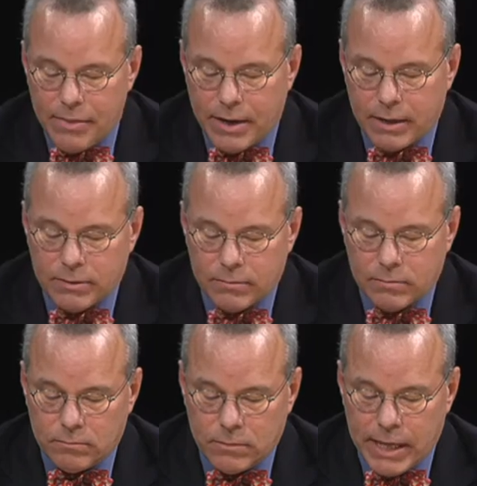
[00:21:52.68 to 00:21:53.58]
think
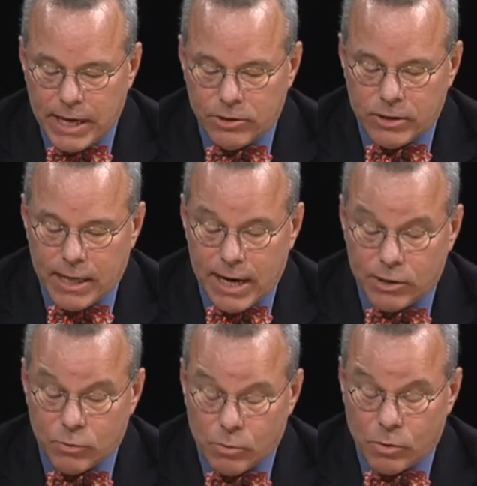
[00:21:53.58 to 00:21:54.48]
the answer to that is